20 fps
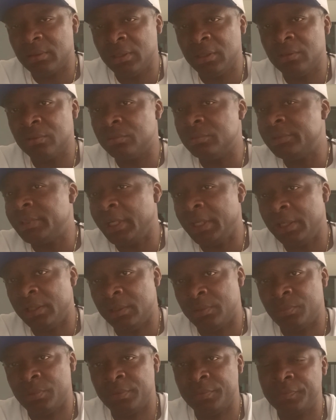
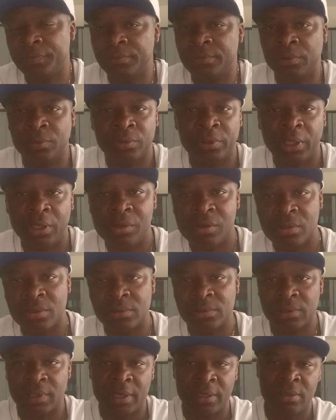inundated with
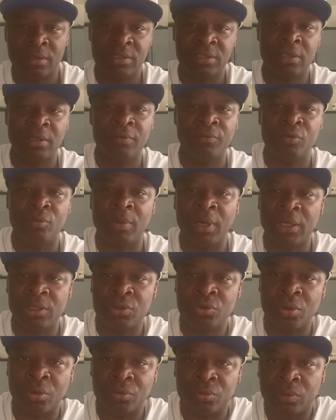donations and the server might
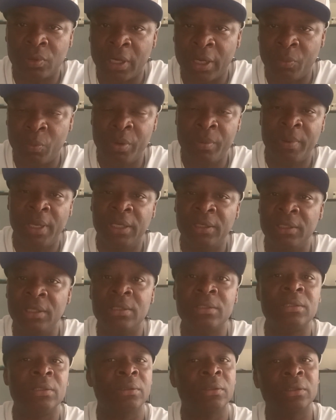struggle and we may
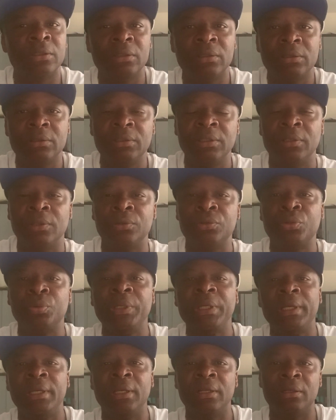need to,
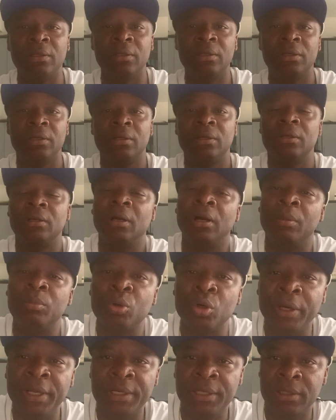tweak it and
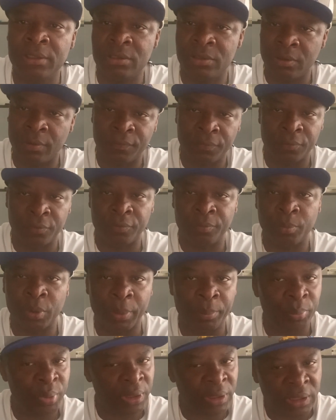upgrade it and so forth.
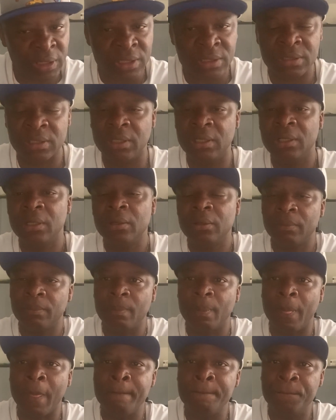But please
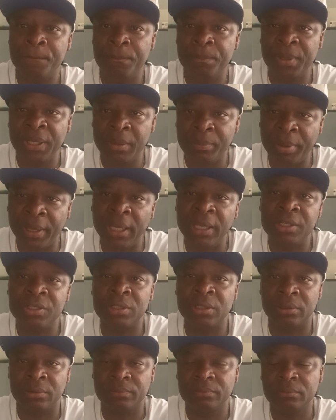be
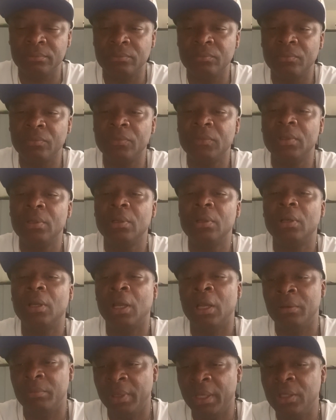patient
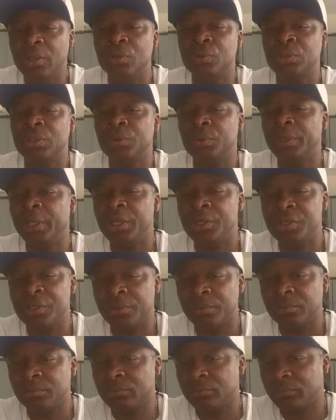and make your
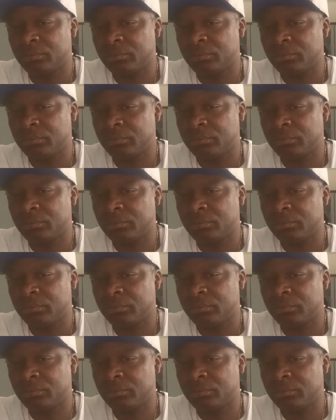donation.